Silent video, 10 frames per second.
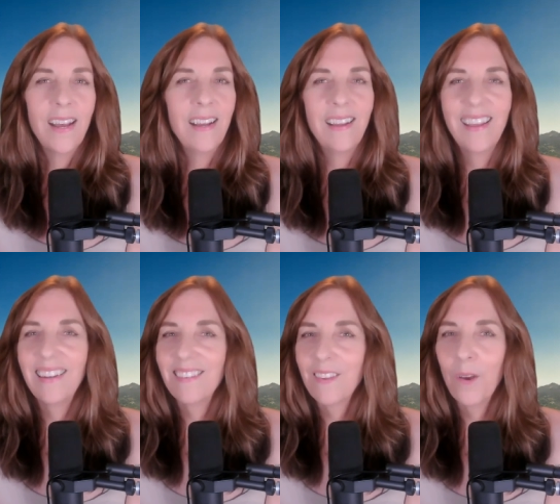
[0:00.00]
Uh,
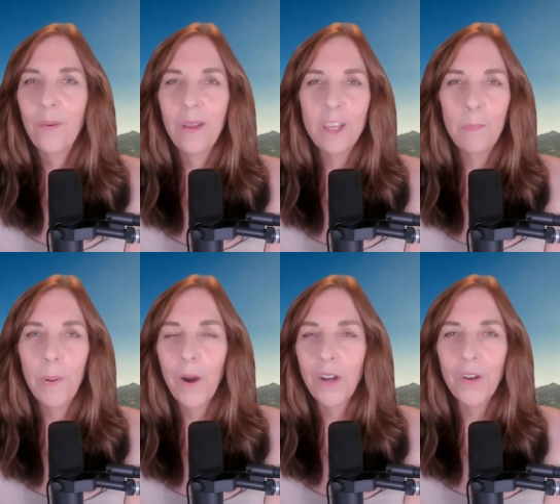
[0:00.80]
and so you
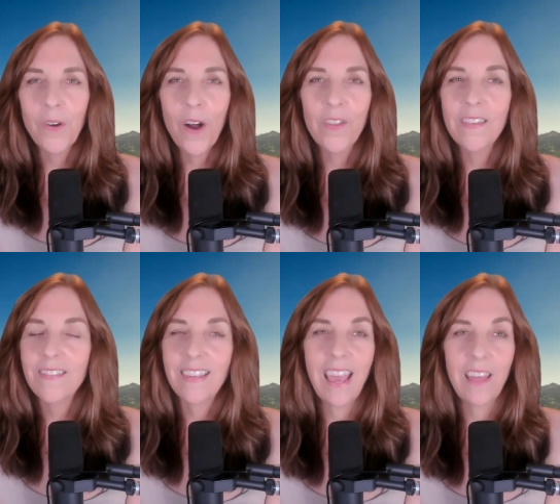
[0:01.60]
partner all this
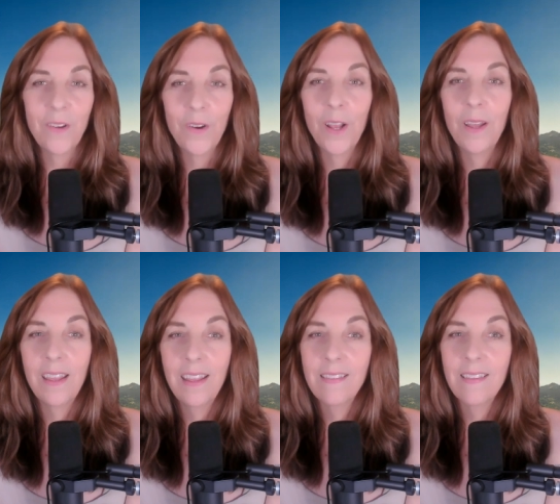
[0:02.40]
together and
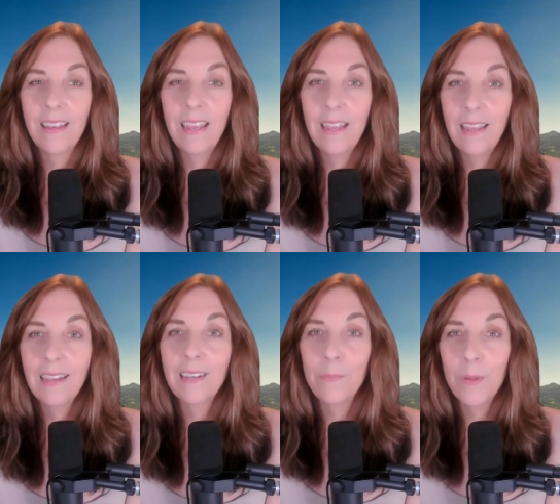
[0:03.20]
it it,
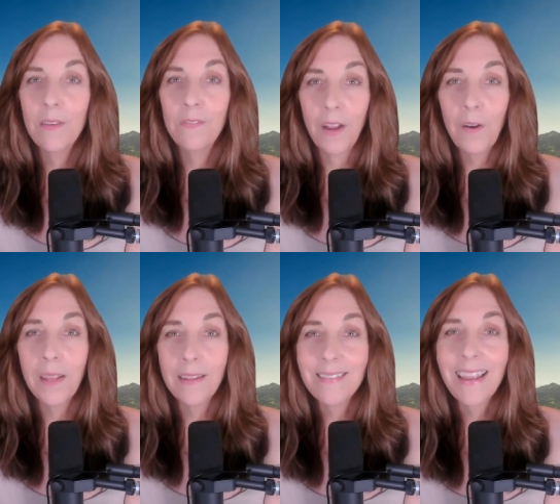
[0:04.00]
it could be a
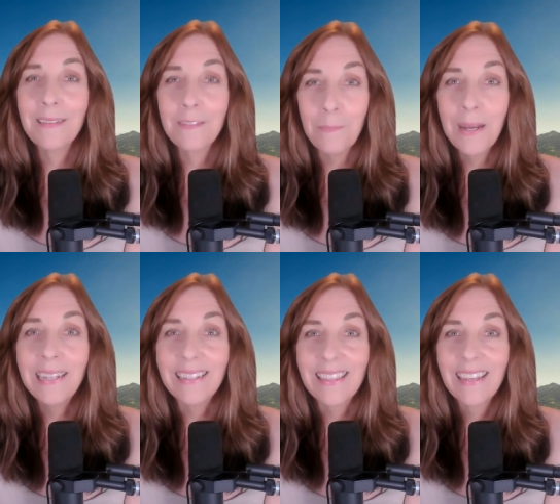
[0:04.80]
very intense
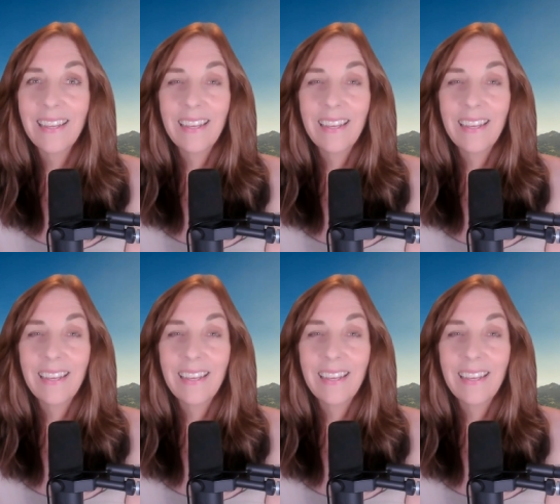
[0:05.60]
month.